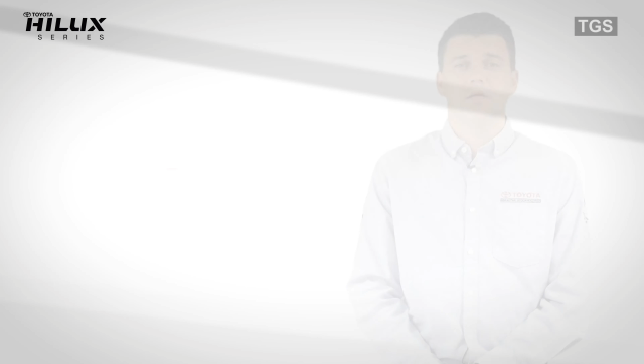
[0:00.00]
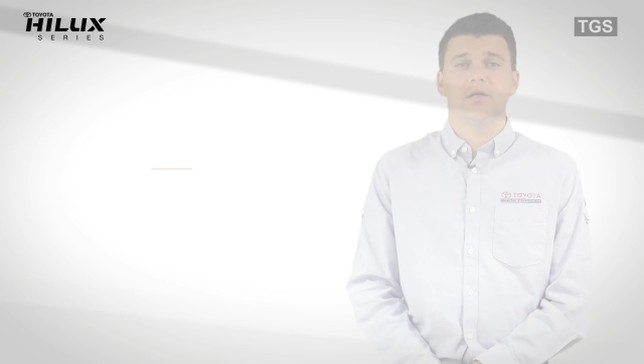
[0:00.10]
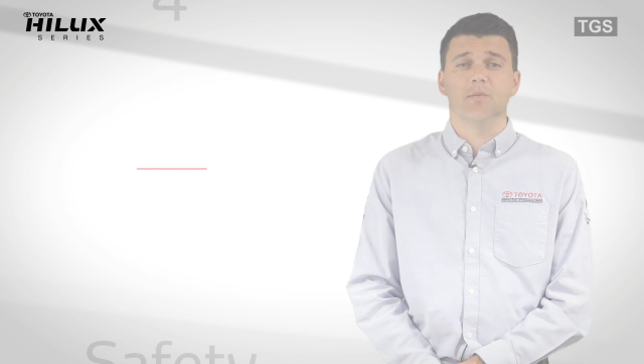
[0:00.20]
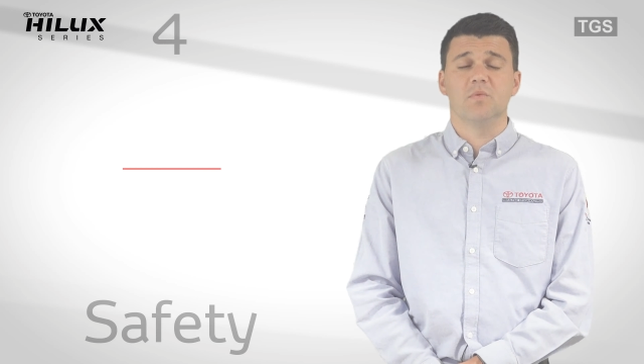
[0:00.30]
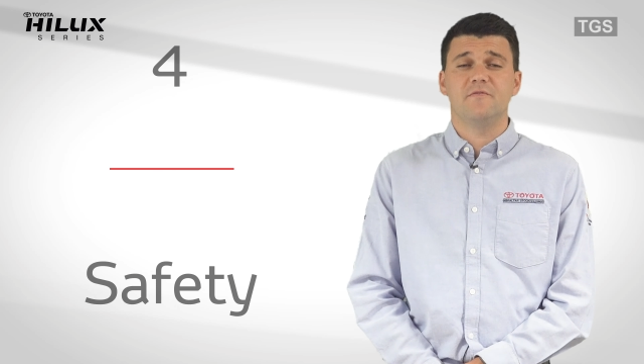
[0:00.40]

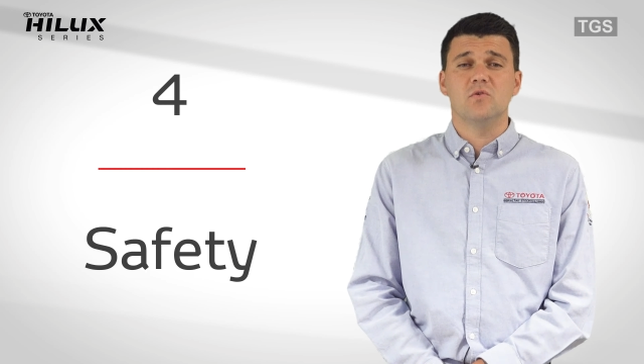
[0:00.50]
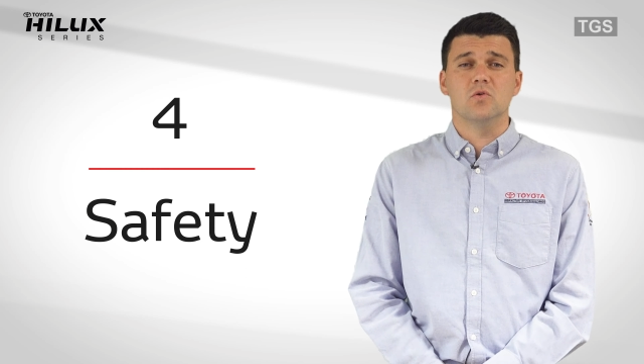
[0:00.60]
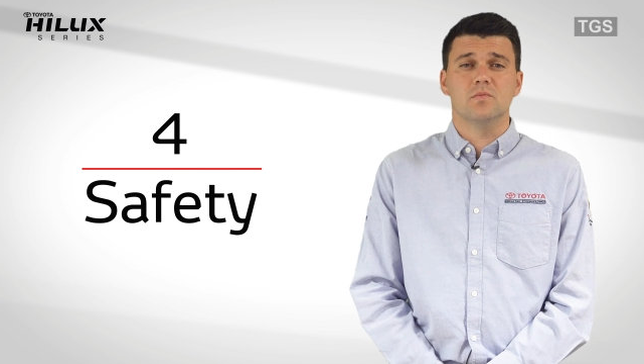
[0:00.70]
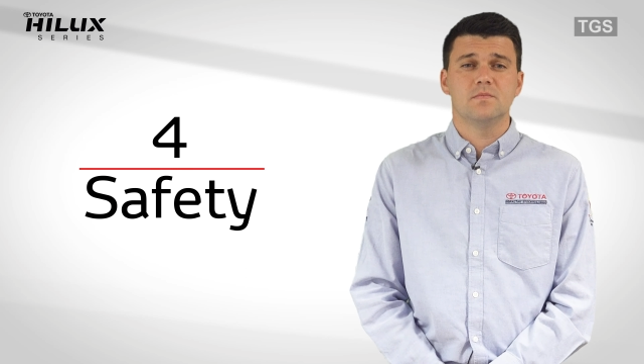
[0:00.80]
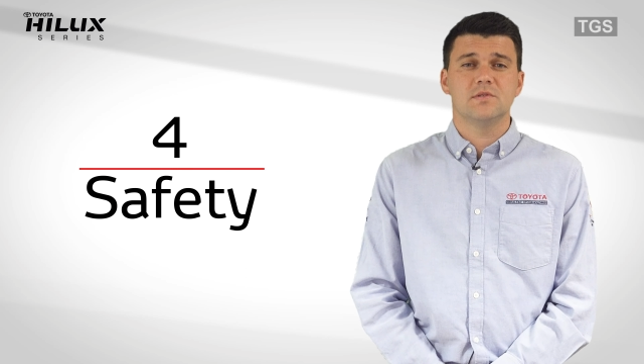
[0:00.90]
Number
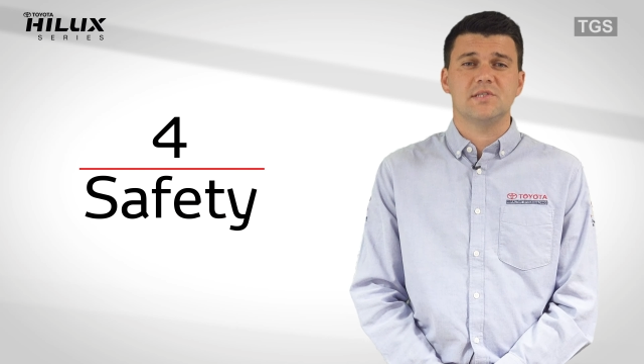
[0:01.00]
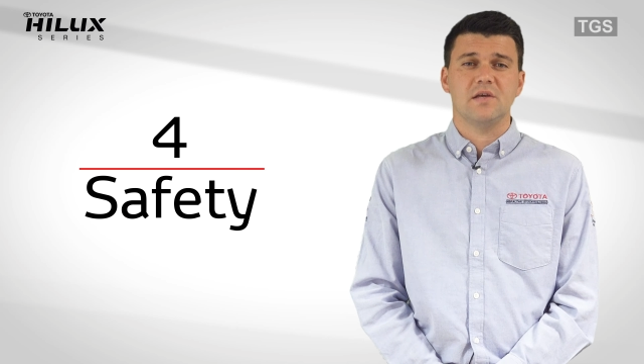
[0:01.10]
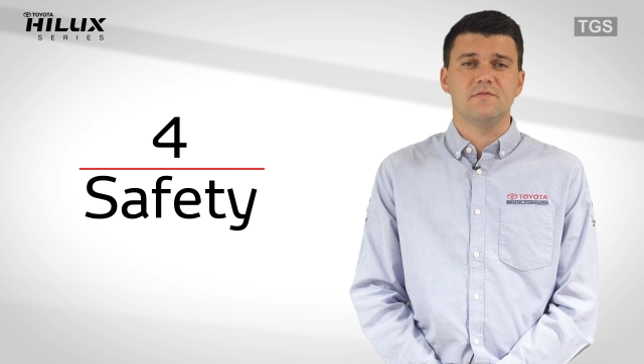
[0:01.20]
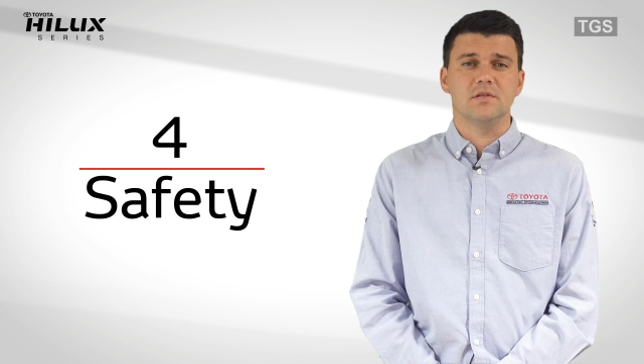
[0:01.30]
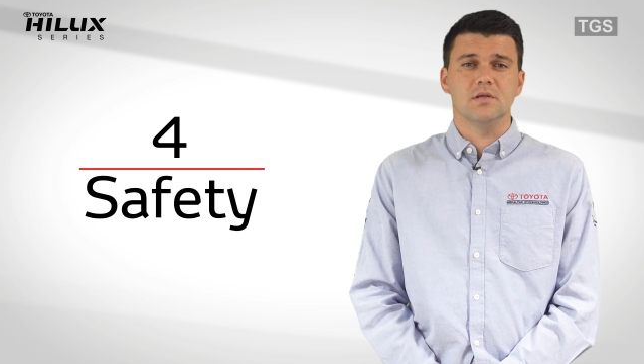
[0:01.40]
four,
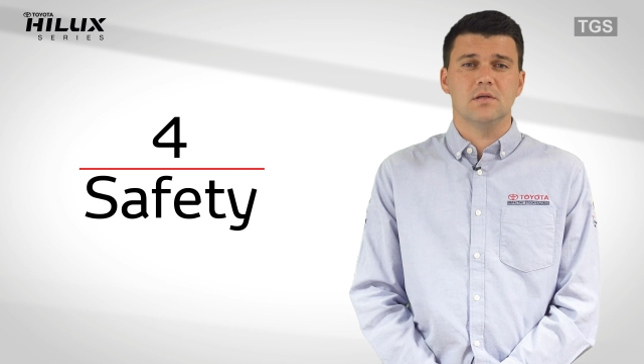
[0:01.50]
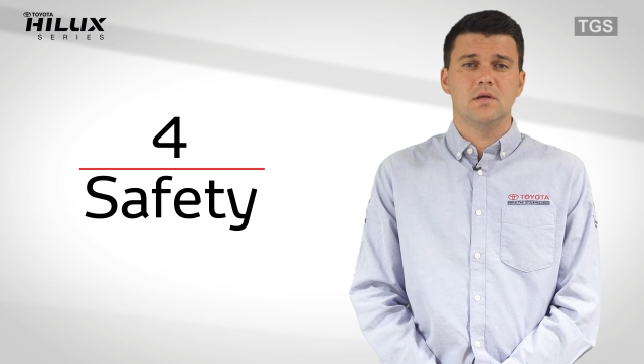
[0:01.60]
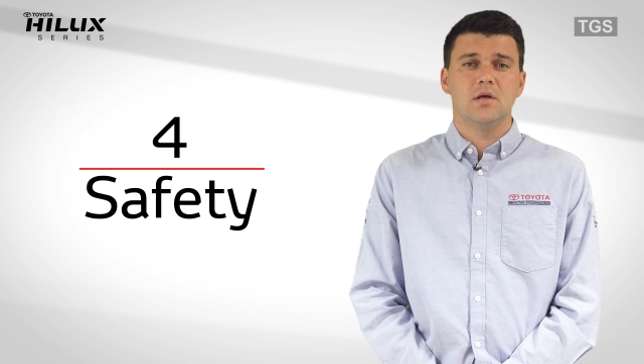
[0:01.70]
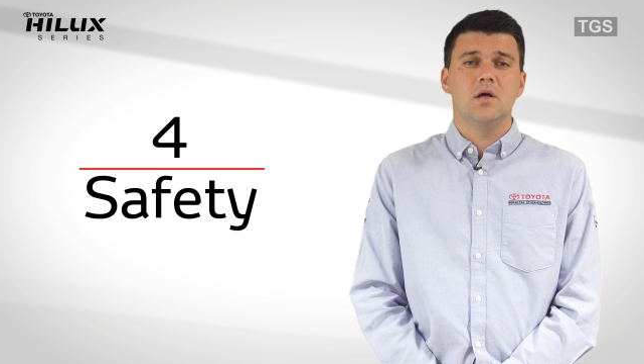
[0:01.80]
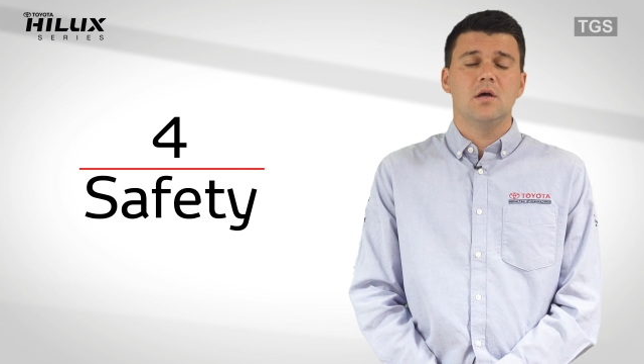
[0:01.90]
safety.
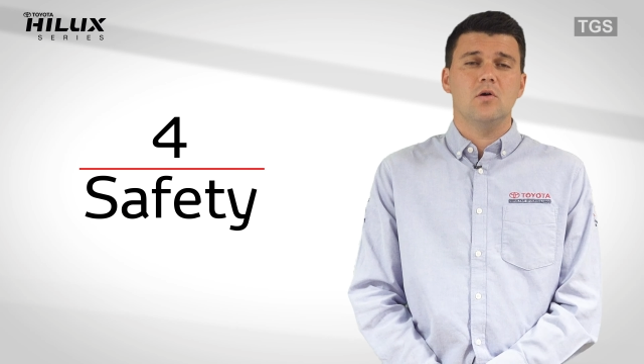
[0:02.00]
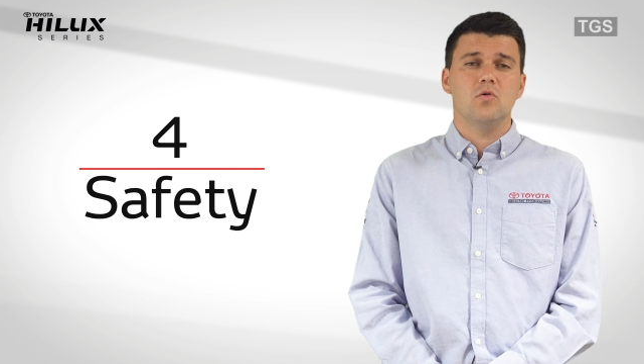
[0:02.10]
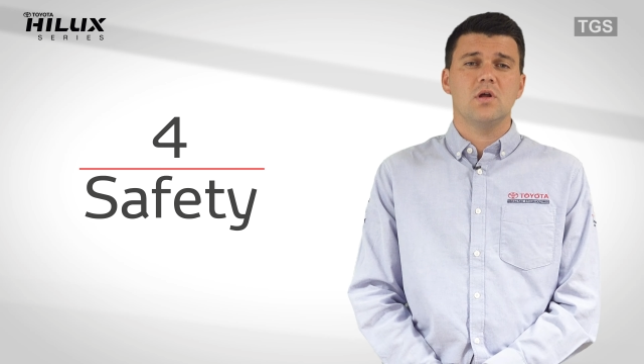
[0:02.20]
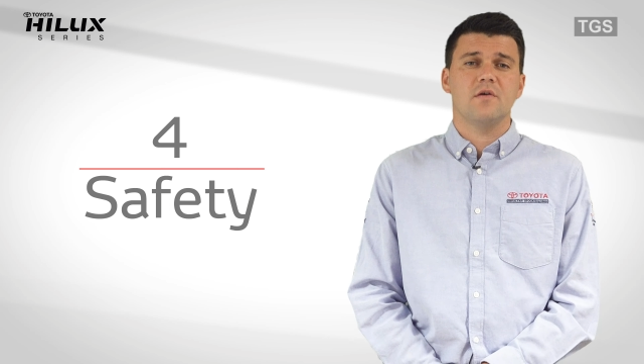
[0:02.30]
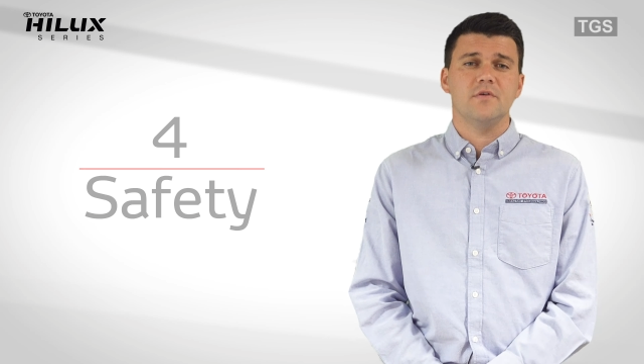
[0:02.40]

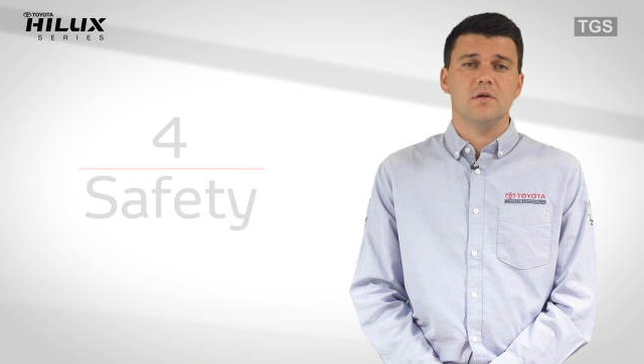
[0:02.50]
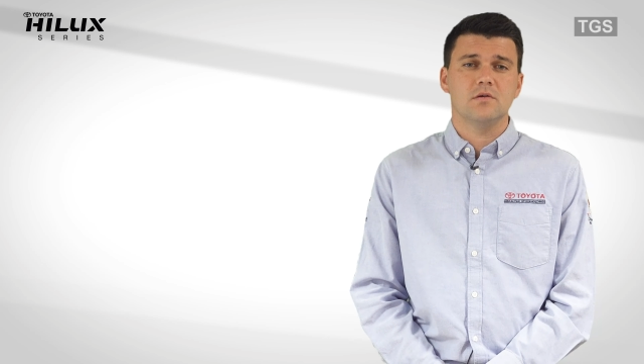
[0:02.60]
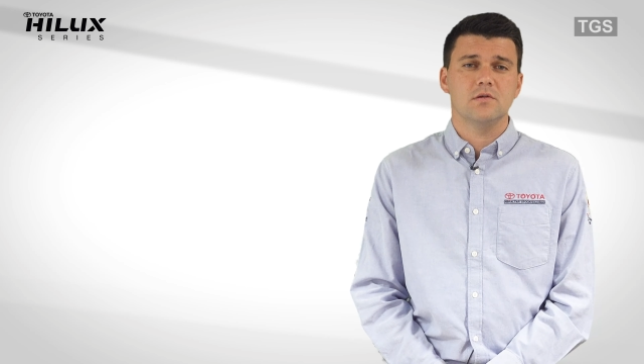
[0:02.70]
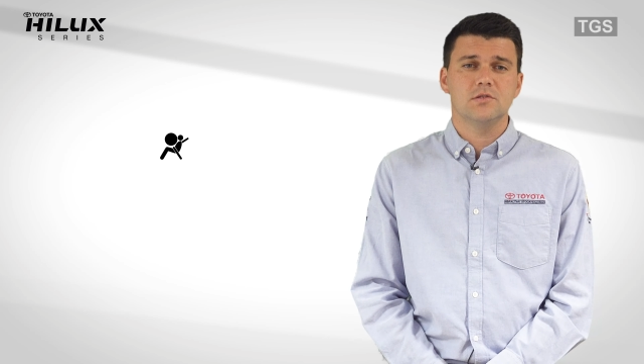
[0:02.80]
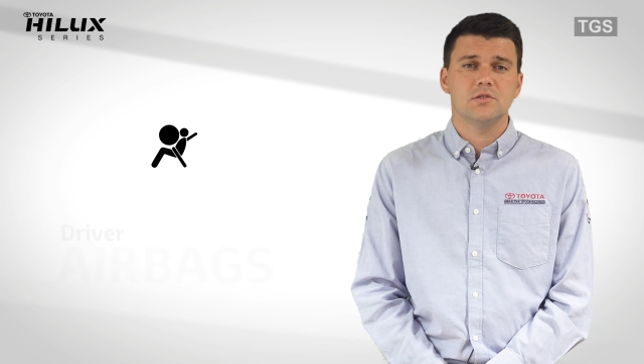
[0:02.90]
All our
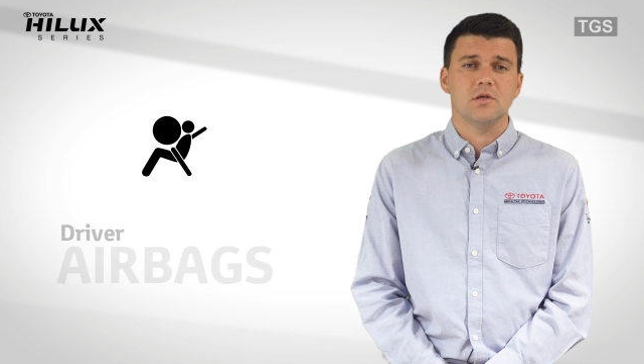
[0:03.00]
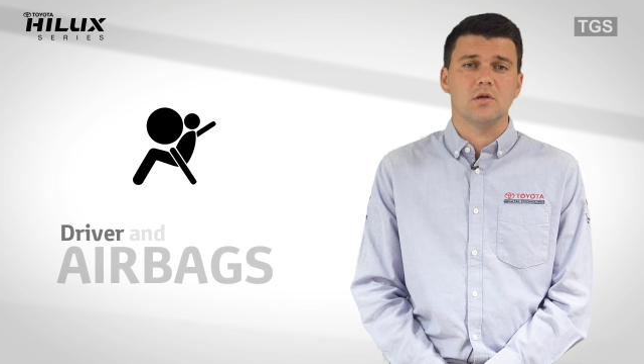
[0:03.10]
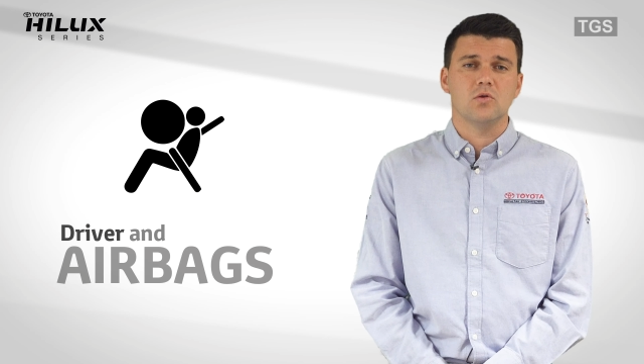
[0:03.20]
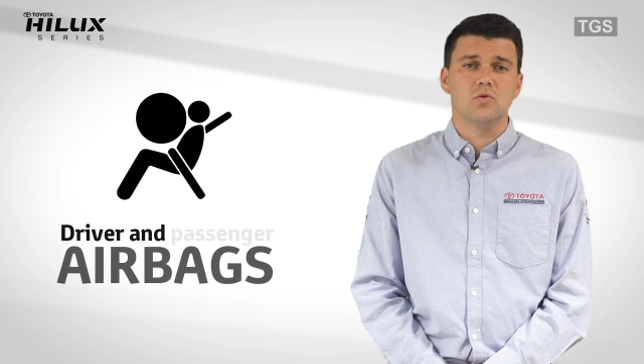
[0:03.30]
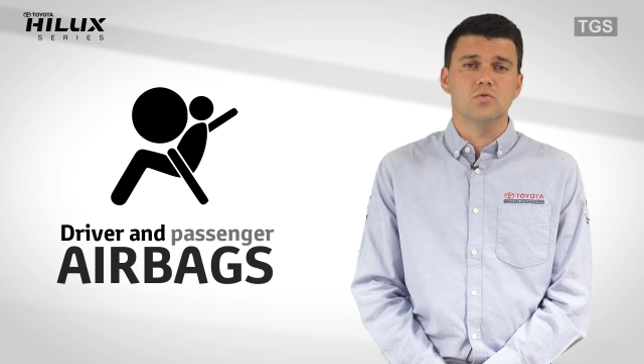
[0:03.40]
vehicles
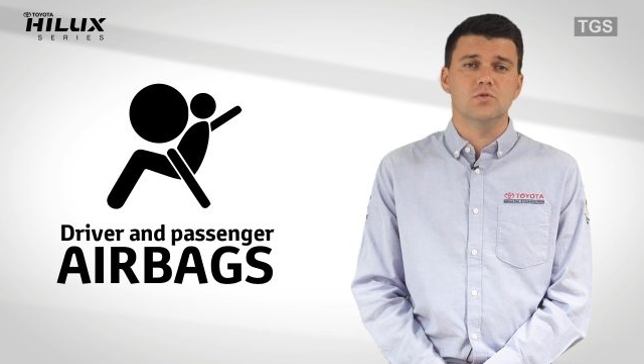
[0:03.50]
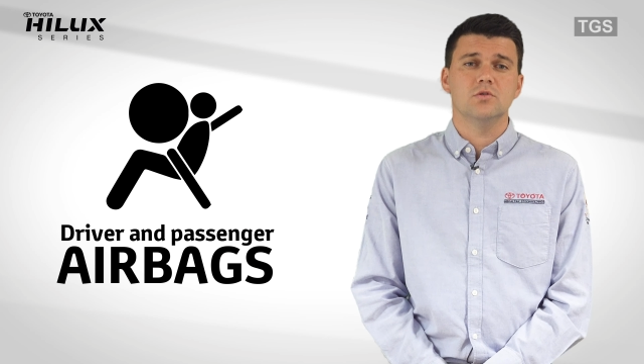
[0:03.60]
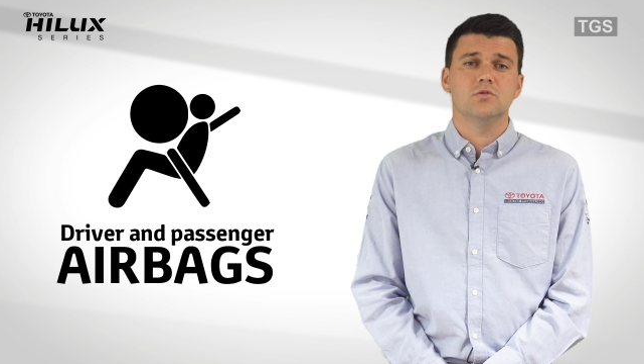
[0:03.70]
include